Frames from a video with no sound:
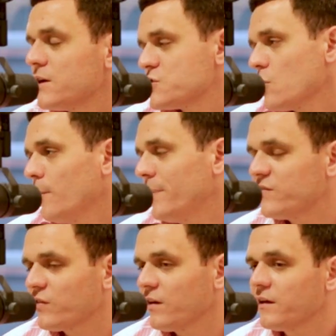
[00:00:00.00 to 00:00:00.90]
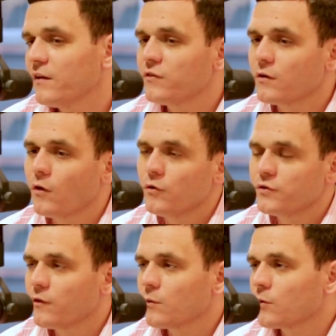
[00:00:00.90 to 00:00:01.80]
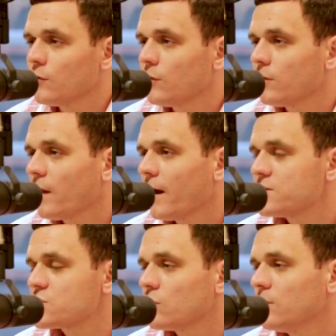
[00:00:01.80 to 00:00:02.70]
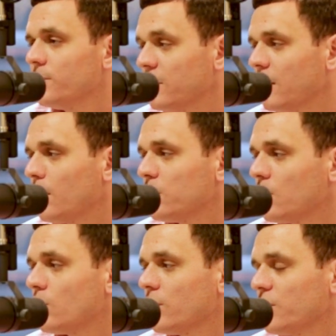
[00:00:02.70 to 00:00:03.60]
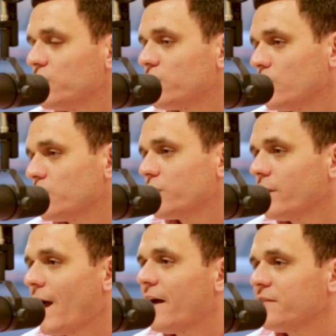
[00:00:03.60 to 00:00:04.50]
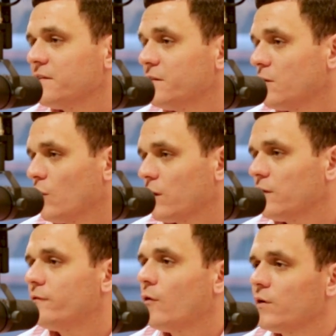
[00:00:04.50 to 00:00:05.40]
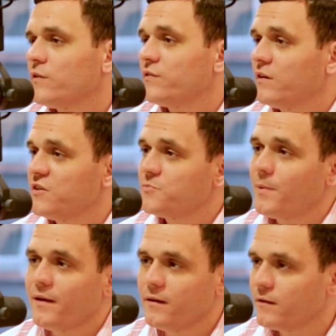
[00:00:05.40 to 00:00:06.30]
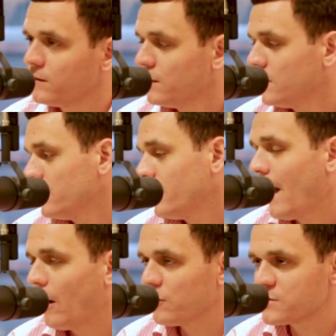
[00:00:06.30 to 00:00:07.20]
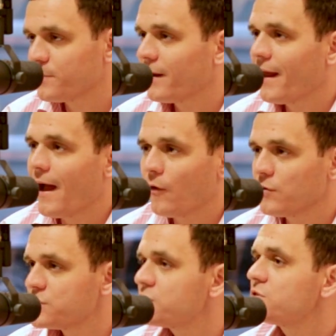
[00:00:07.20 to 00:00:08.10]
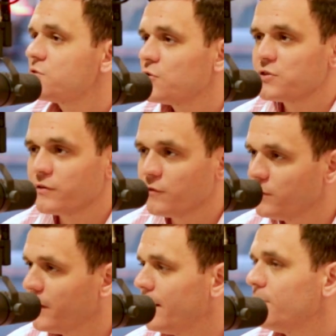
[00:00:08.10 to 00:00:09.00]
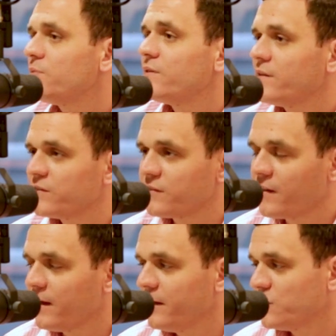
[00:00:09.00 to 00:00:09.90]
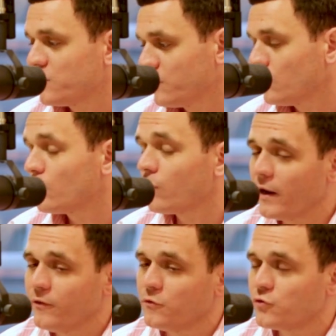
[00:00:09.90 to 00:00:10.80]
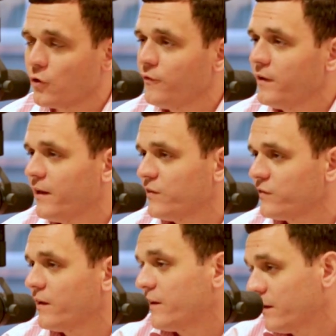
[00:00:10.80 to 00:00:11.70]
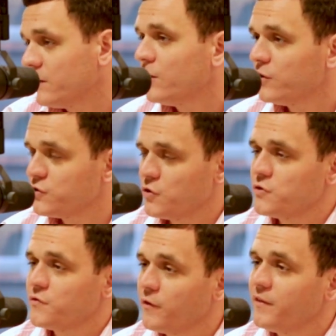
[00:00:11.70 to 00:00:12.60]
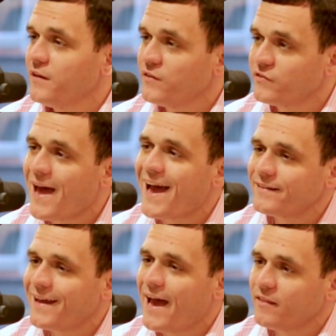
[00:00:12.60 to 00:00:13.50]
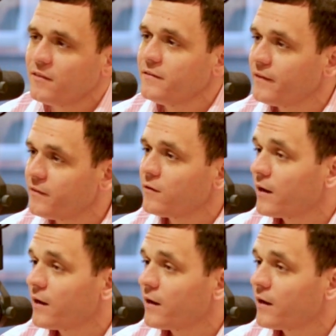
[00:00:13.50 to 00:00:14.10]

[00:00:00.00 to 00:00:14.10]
so it basically gives the coach or the recruiter of the high school to be able to really search for the athlete they're looking for instead of spending hours upon hours searching through tapes and things of that nature. Right through TropheCase, they can search for the exact athlete that they're